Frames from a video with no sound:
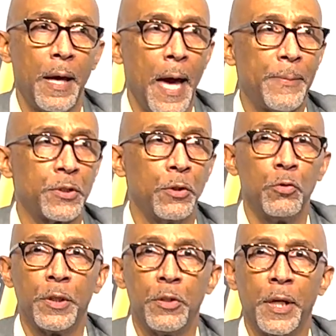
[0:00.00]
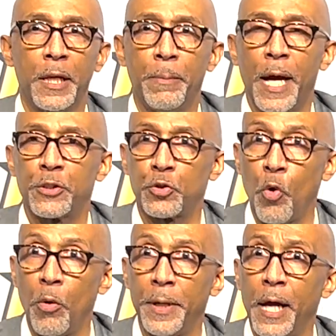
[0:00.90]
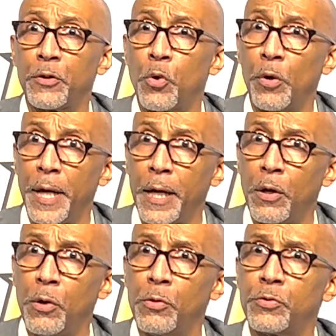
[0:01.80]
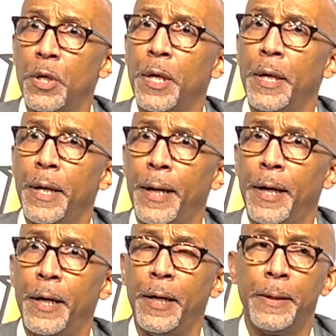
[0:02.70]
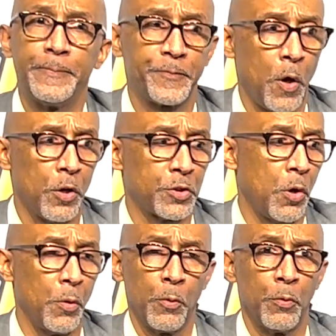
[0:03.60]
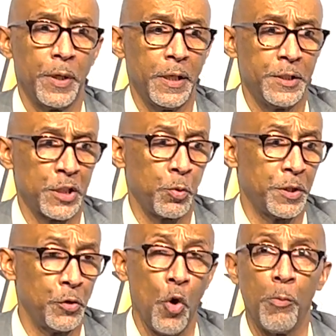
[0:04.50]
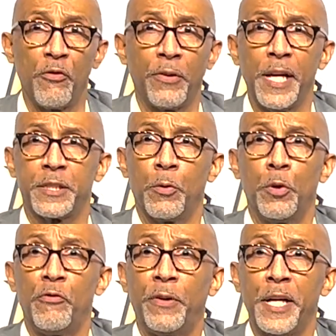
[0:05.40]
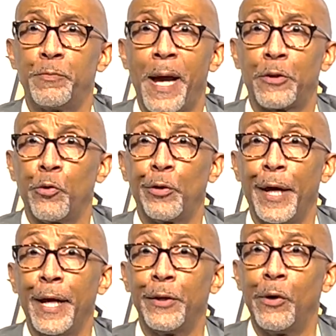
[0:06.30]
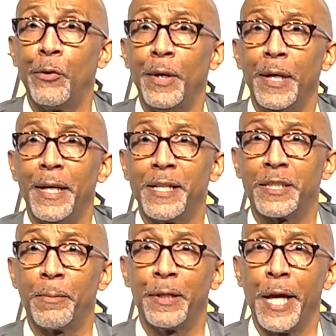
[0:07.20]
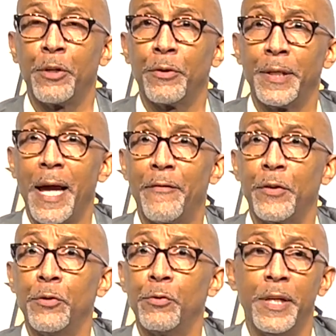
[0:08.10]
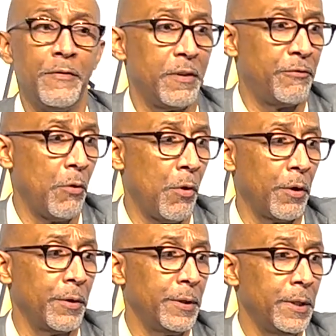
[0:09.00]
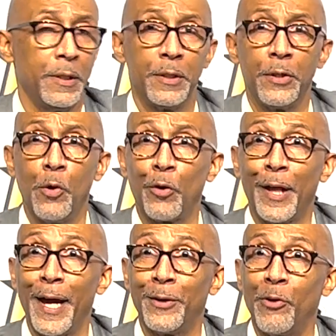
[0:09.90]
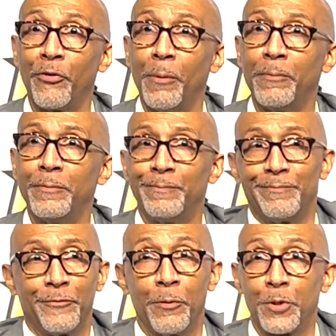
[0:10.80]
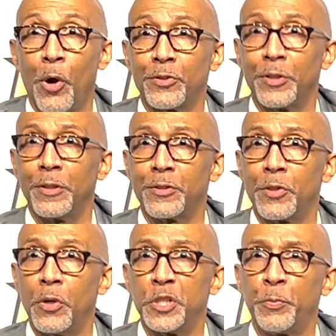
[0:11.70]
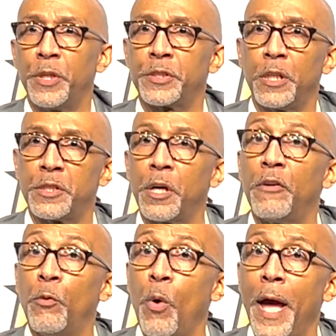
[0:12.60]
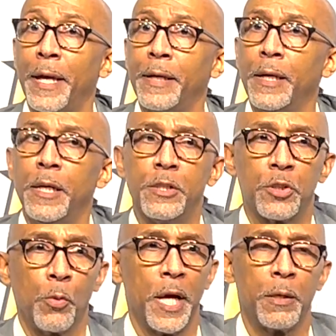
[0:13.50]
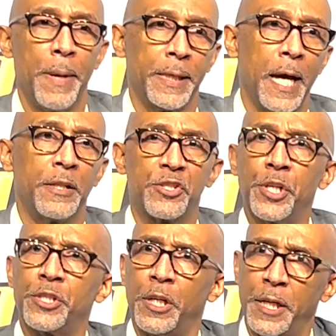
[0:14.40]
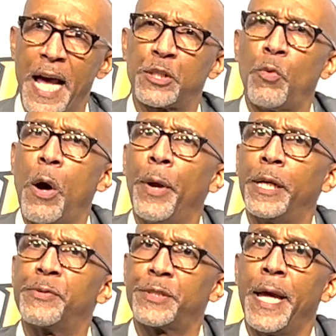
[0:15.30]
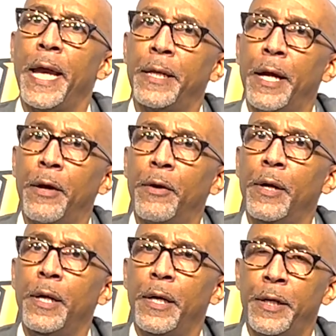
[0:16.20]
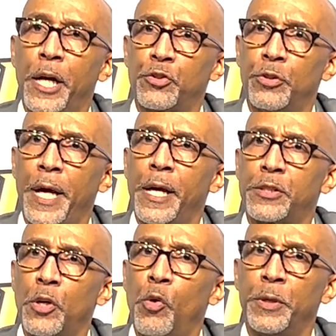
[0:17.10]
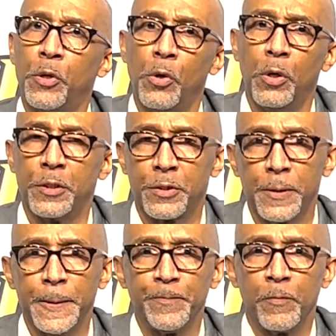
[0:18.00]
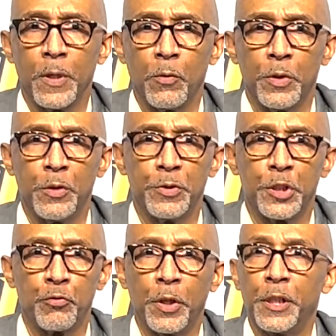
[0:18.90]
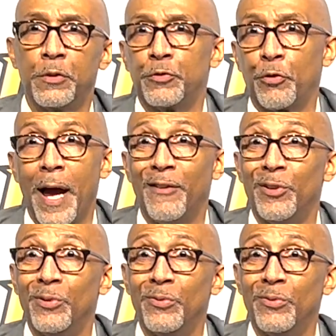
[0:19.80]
absolutely. You know, they had a bad storm there, tornadoes. Also, just with the normal flights, there were no flights back to Orlando except later in the afternoon, evening for, you know, Orlando from Tulsa. So it just put us in a tough way. So we had to make that decision. And that's why we ended up staying there an extra day or so because it was just really travel.